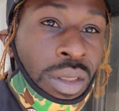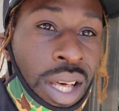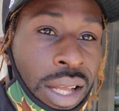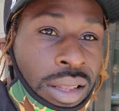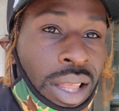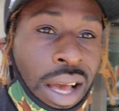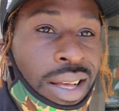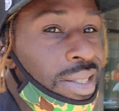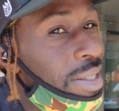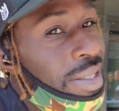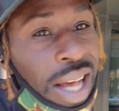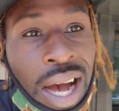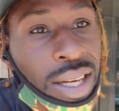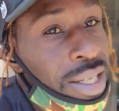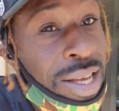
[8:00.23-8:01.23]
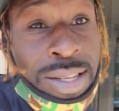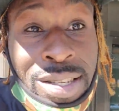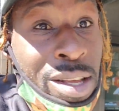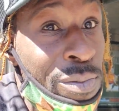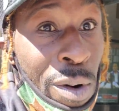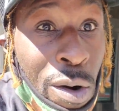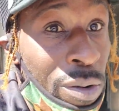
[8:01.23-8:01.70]
like that. It's not
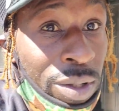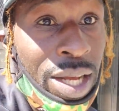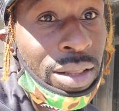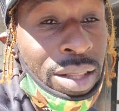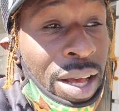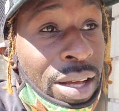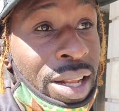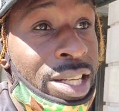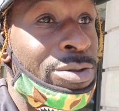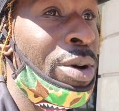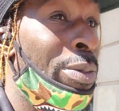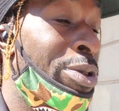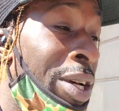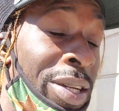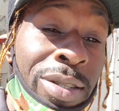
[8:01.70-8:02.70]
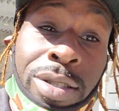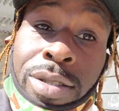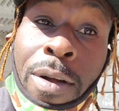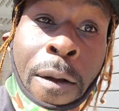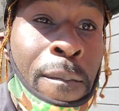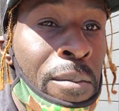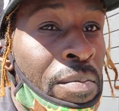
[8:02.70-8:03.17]
easy work like that. That's what
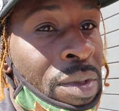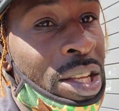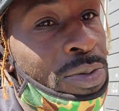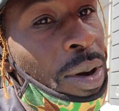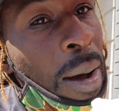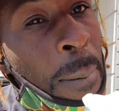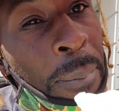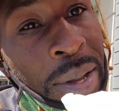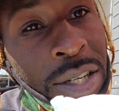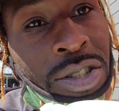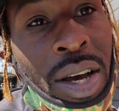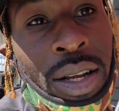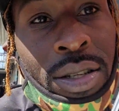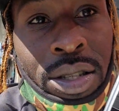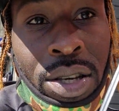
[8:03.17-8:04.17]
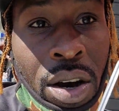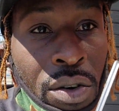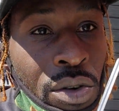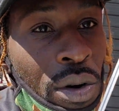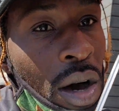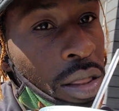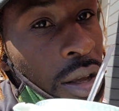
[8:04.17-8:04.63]
I've been trying to tell
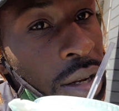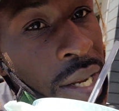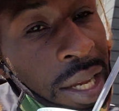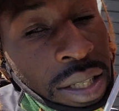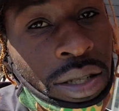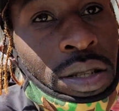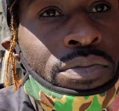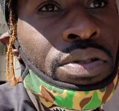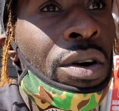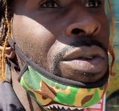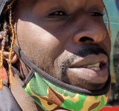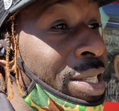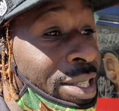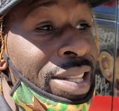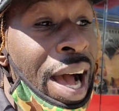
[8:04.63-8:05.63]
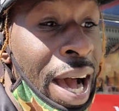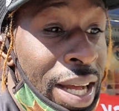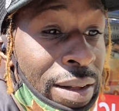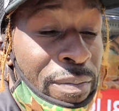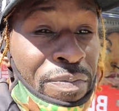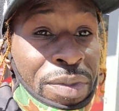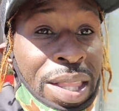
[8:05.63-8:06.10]
you other nations, bro. It's not
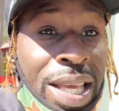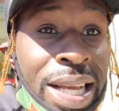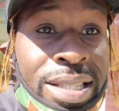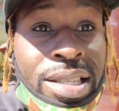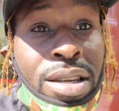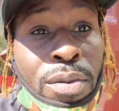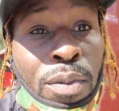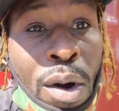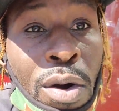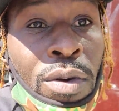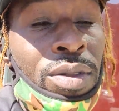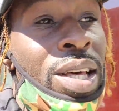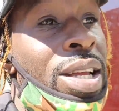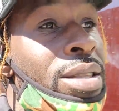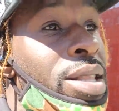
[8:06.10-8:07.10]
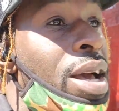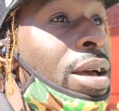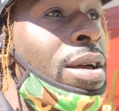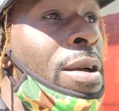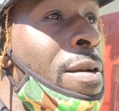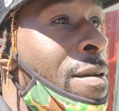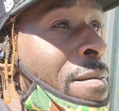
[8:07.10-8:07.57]
easy work like that.
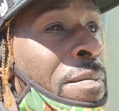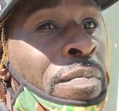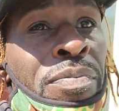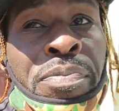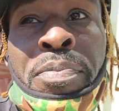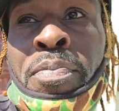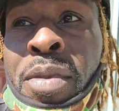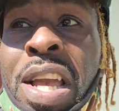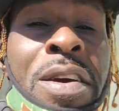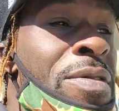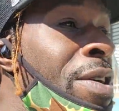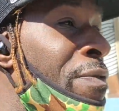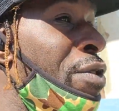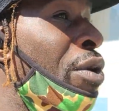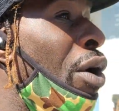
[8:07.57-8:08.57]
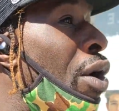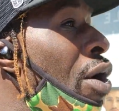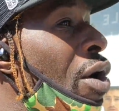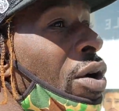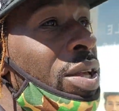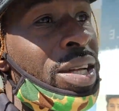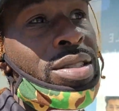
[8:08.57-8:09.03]
Even if you
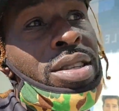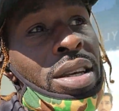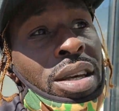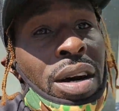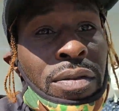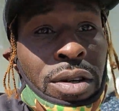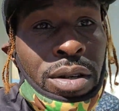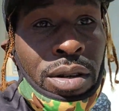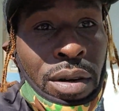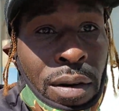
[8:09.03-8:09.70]
all get together,